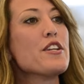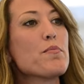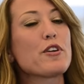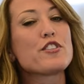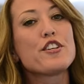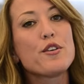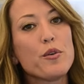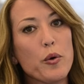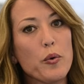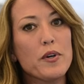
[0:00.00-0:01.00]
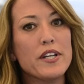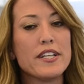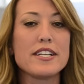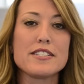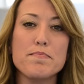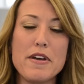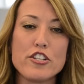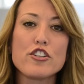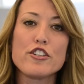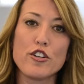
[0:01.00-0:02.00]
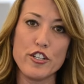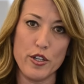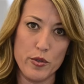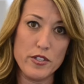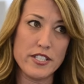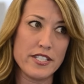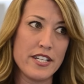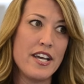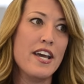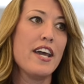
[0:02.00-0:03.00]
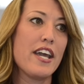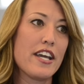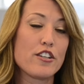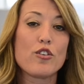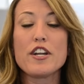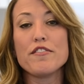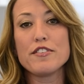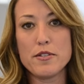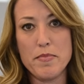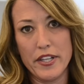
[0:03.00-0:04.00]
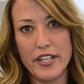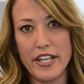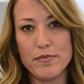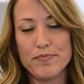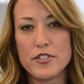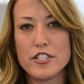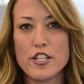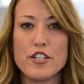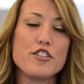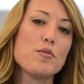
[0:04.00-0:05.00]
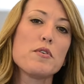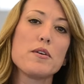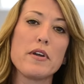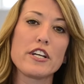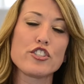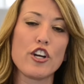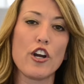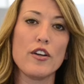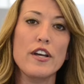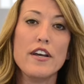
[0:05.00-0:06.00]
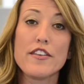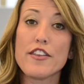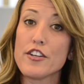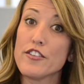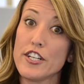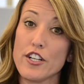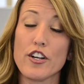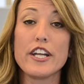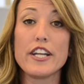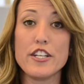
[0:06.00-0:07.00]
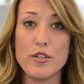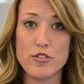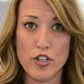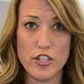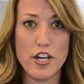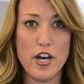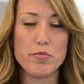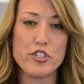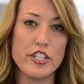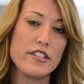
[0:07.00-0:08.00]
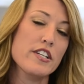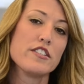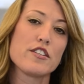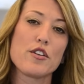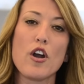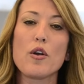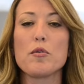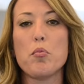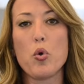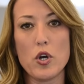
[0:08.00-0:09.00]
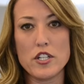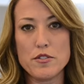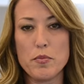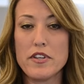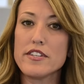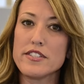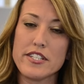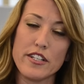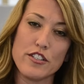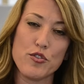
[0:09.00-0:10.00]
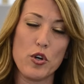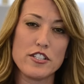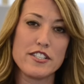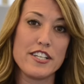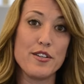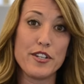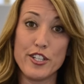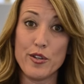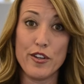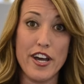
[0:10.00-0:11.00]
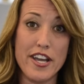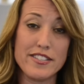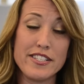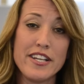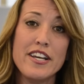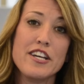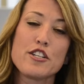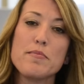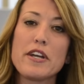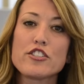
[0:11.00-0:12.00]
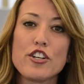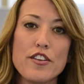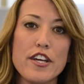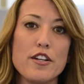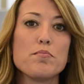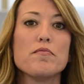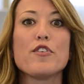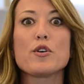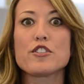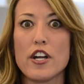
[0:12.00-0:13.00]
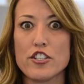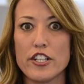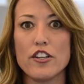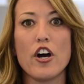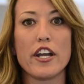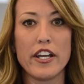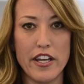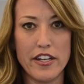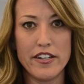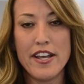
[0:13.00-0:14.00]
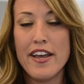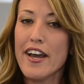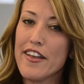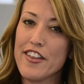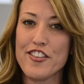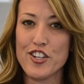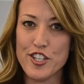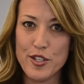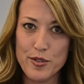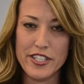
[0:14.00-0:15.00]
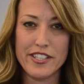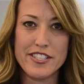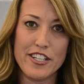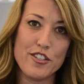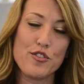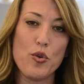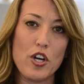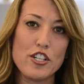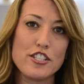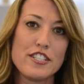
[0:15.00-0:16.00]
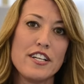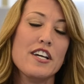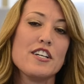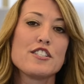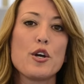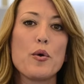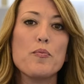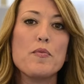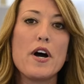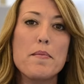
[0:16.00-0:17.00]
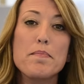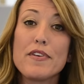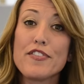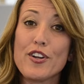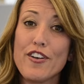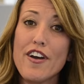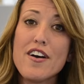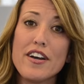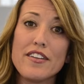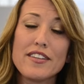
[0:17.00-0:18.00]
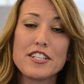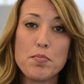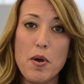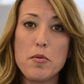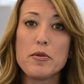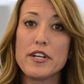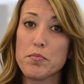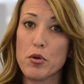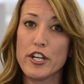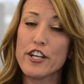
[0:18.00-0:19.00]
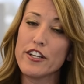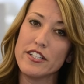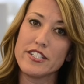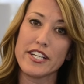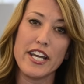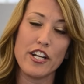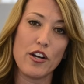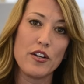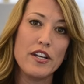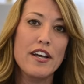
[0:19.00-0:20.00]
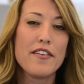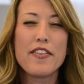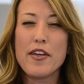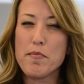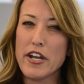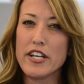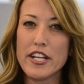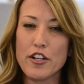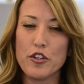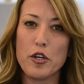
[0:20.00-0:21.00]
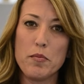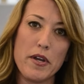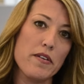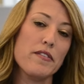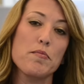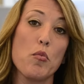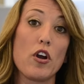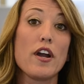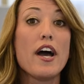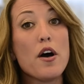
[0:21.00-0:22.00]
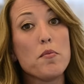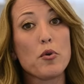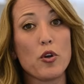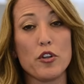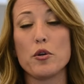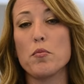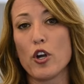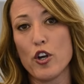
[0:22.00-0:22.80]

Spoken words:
Number 2 is measure your use and create visibility. So you do want to make sure that you're getting user adoption. So there are reports within Salesforce that you can utilize to make sure that folks are actually logging in and that they're using Salesforce. So if they're not, that's probably a pretty good indicator that they might need a little bit more help or a little more